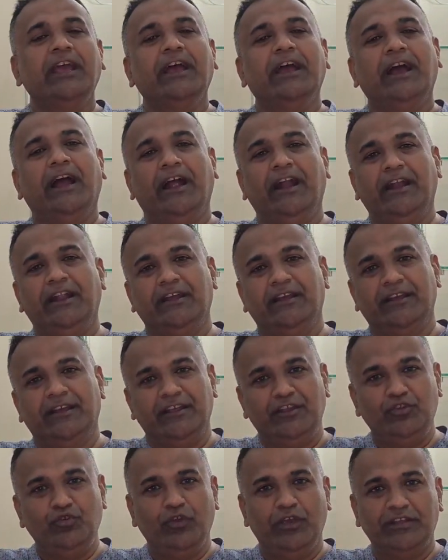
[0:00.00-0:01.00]
and
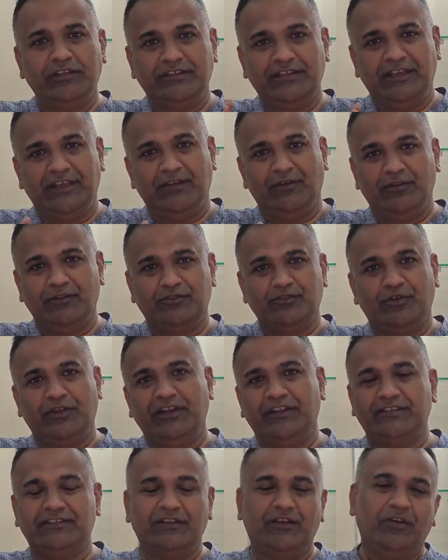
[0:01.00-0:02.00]
USA also
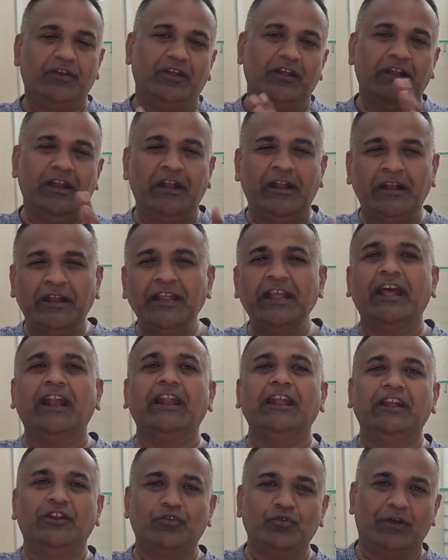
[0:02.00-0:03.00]
it's
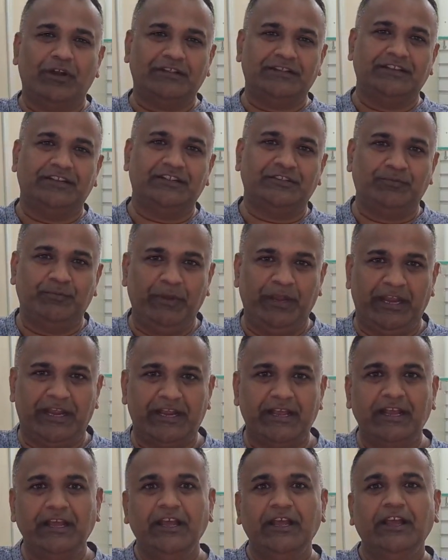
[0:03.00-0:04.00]
nearly towards its peak.
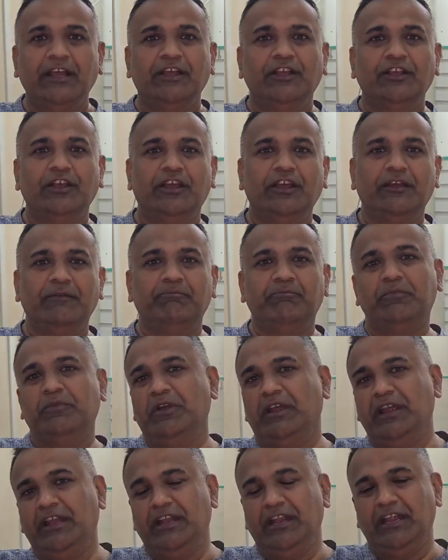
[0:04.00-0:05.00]

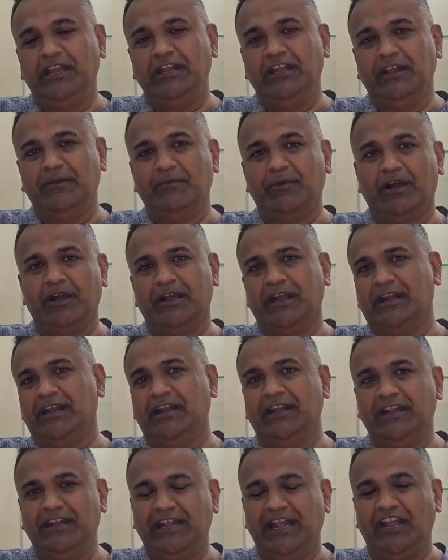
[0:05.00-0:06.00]
In Indian market
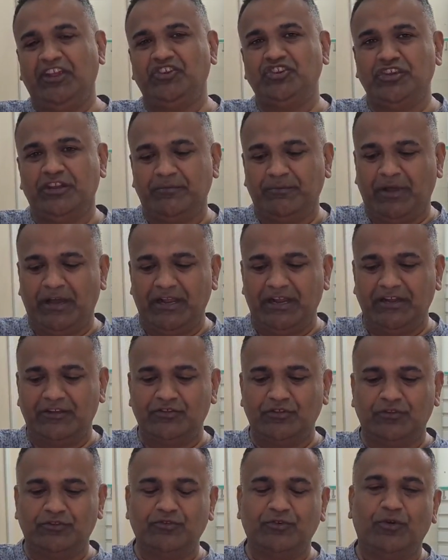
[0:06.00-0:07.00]
and in the Asian markets
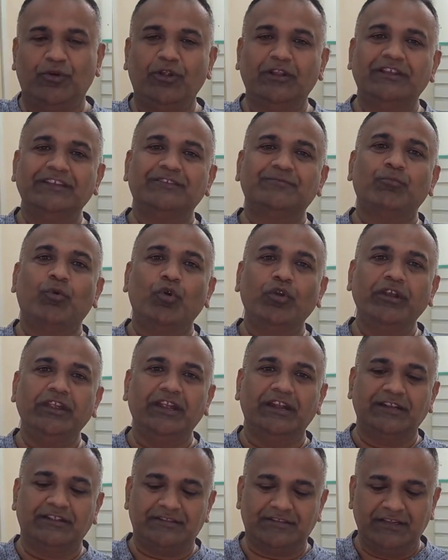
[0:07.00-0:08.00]
also, all these bond
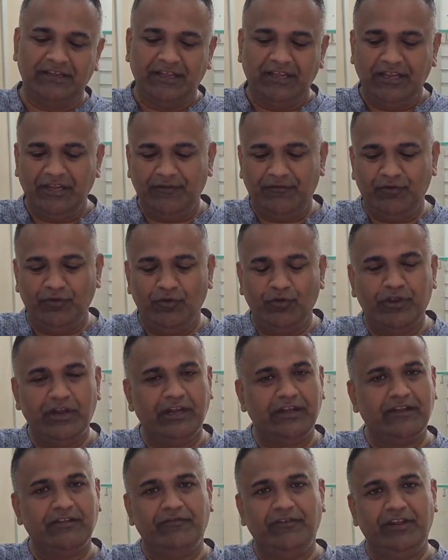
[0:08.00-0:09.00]
yields, if you look
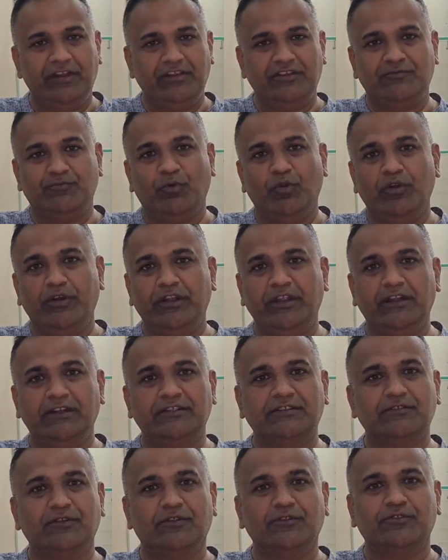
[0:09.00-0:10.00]
at the various bond
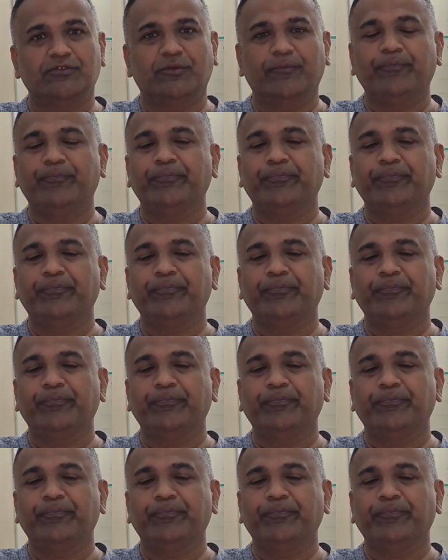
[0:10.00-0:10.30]
yields also,